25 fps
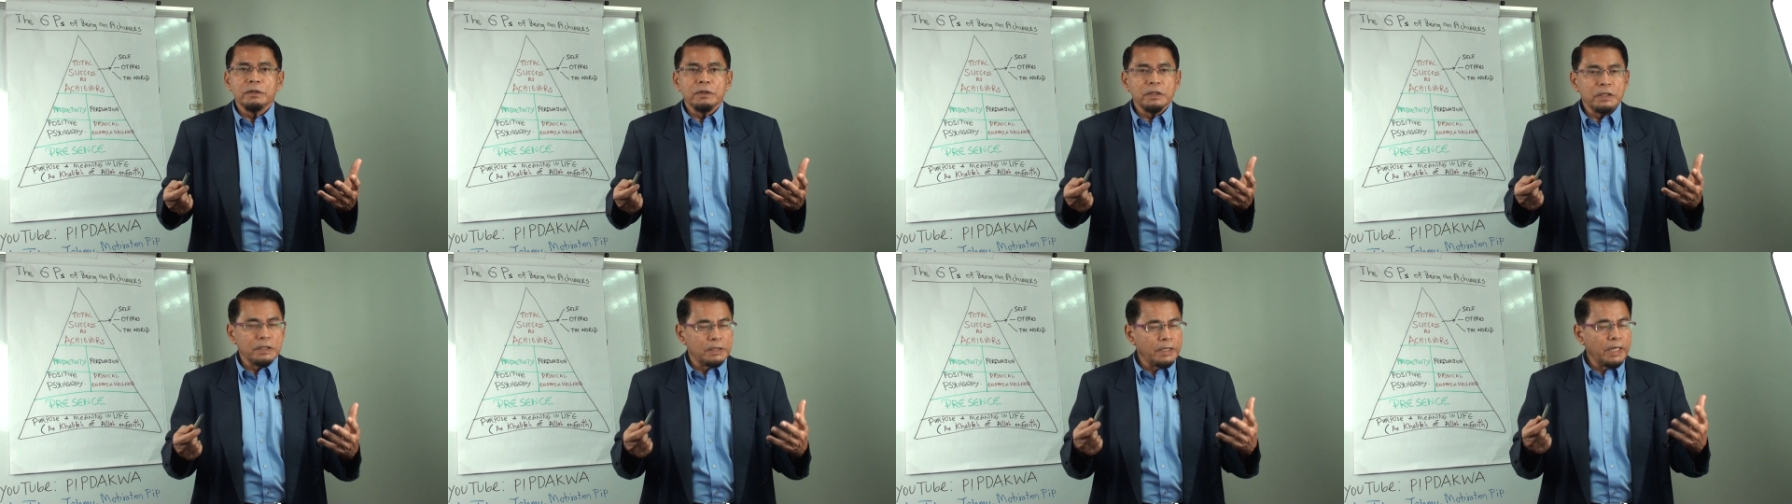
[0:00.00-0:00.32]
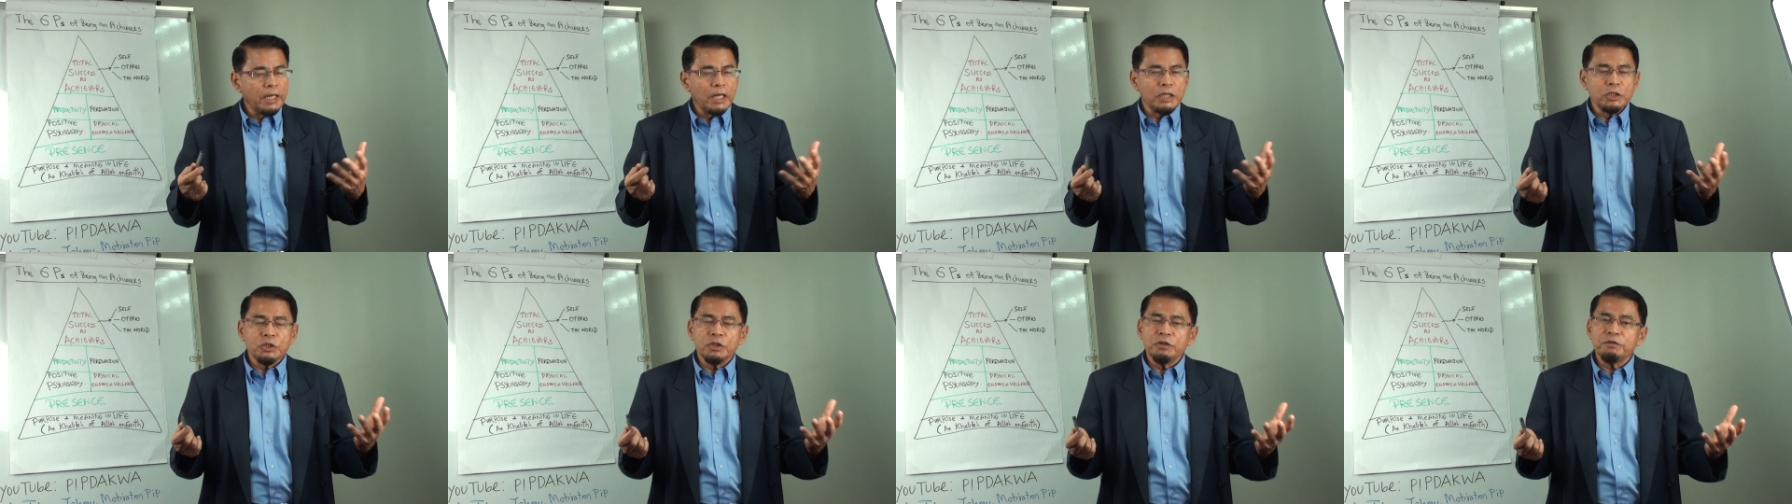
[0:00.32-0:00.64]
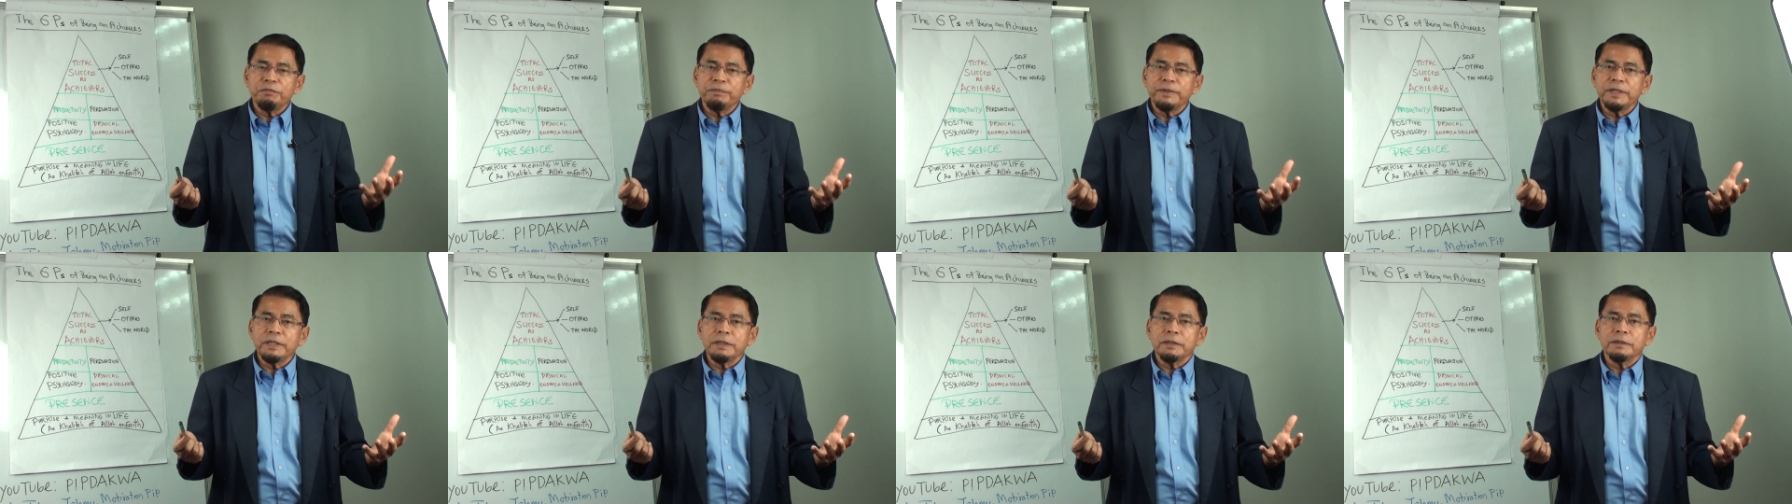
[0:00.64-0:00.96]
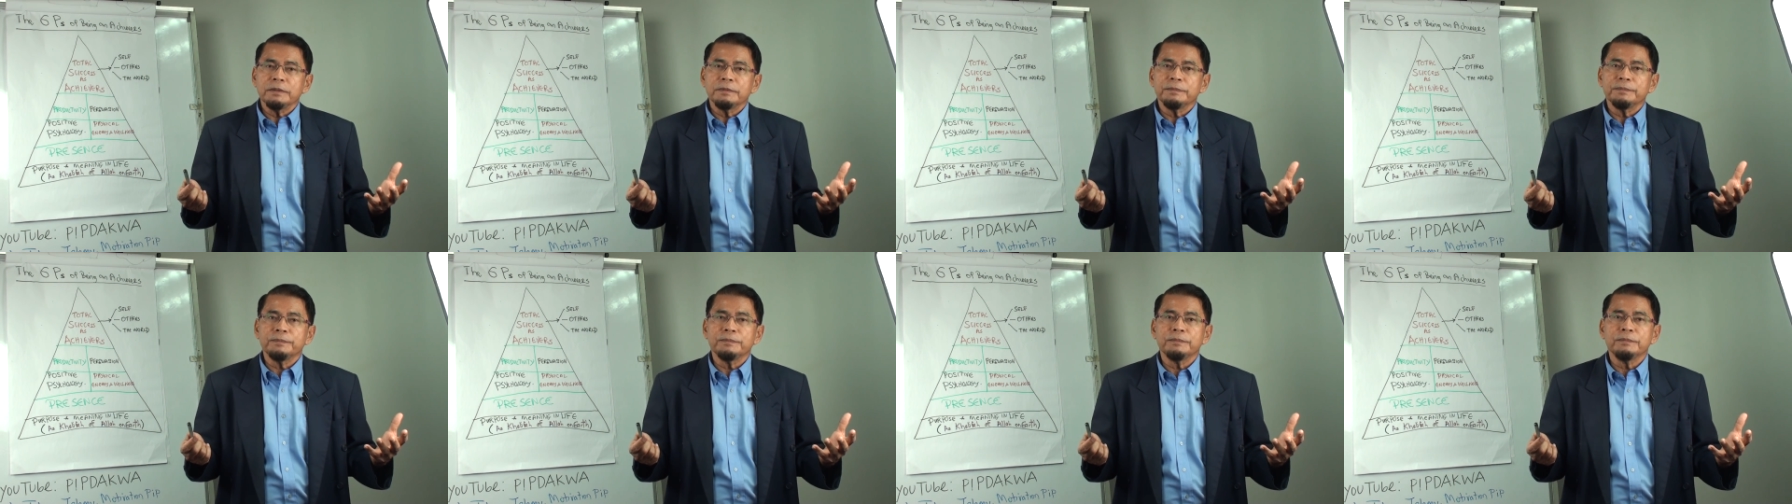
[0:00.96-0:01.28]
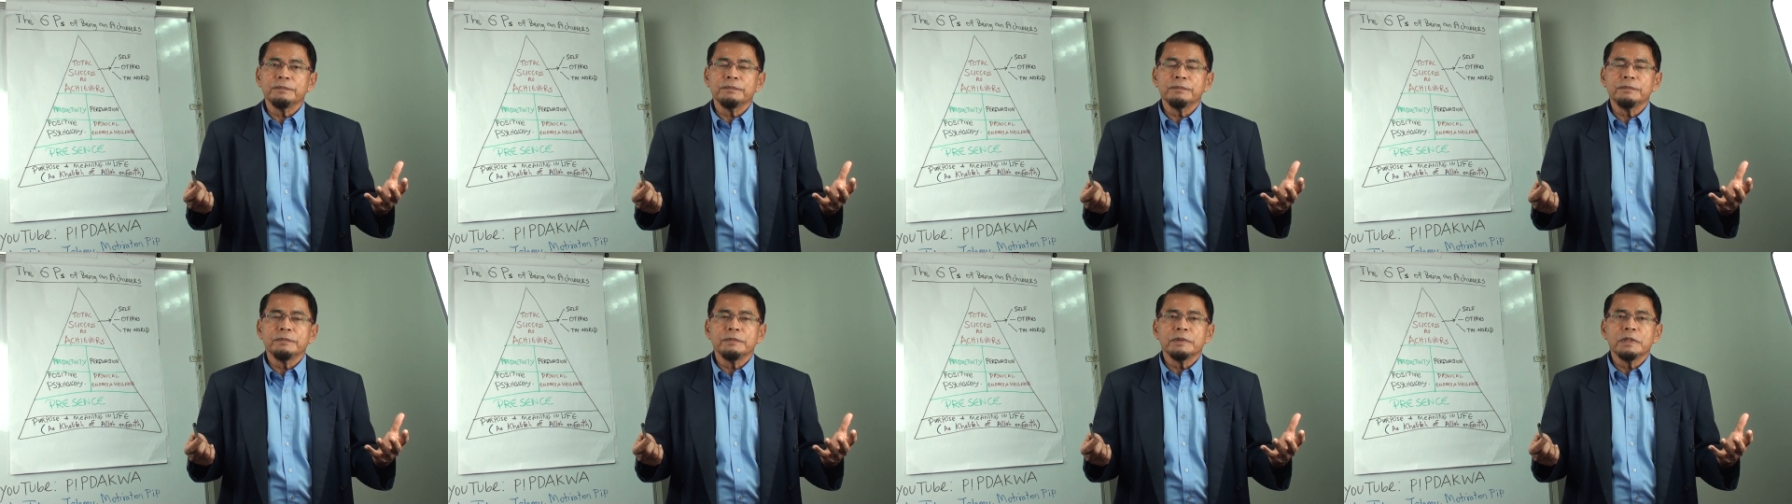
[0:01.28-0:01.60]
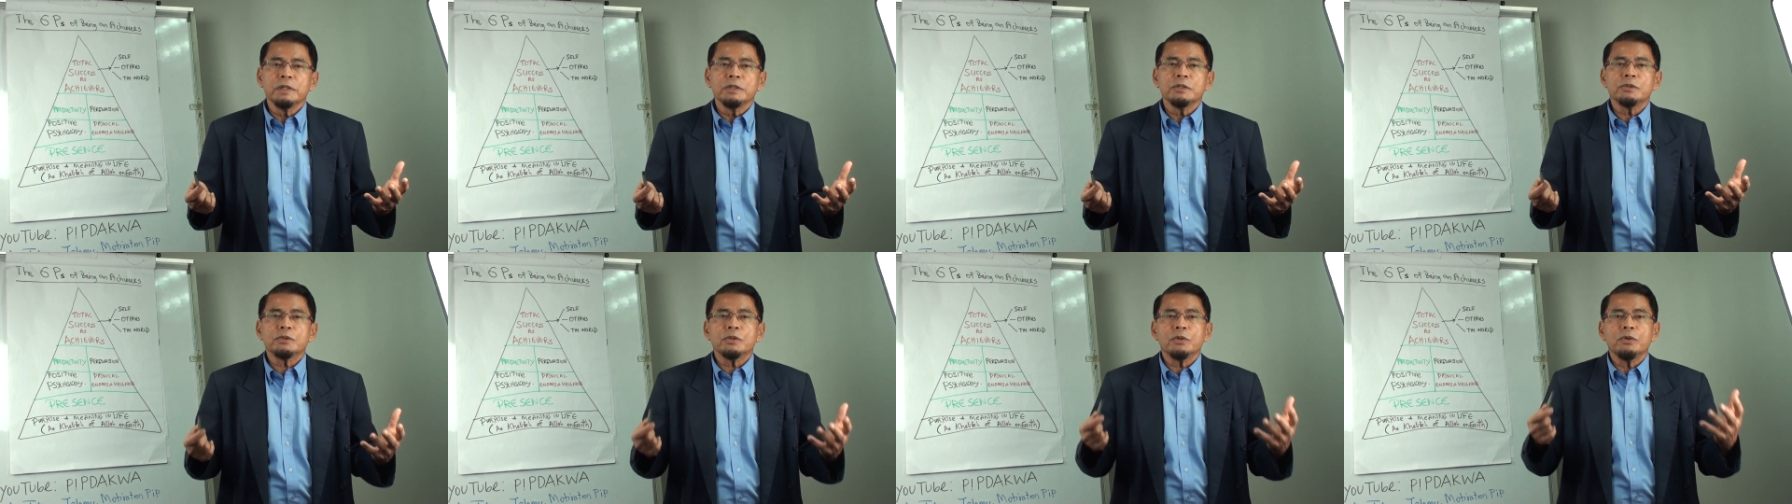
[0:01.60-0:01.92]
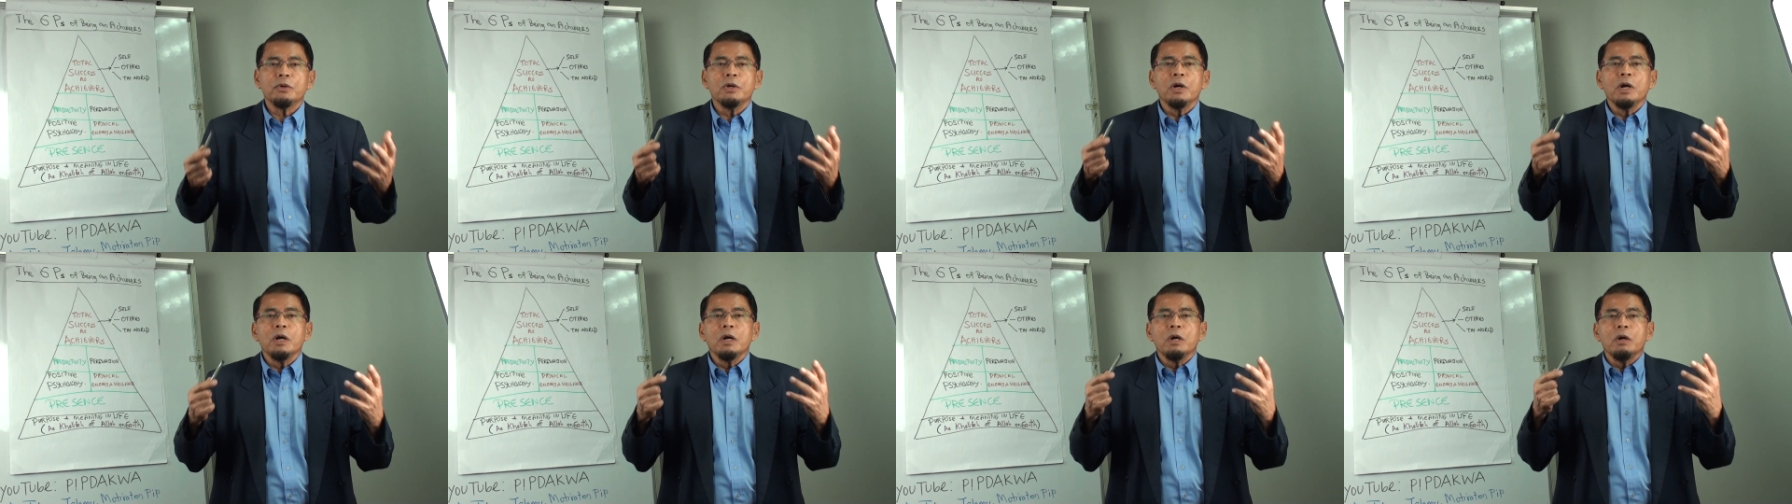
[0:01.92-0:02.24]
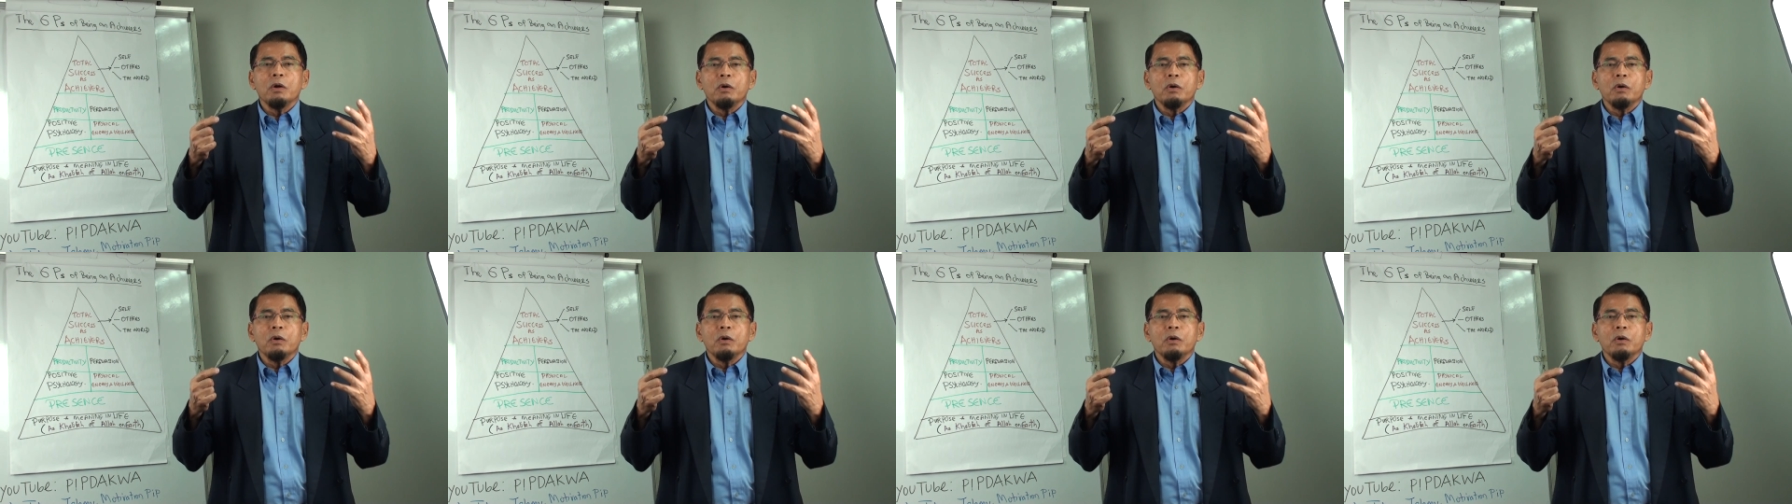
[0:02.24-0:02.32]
Is that achievement? So,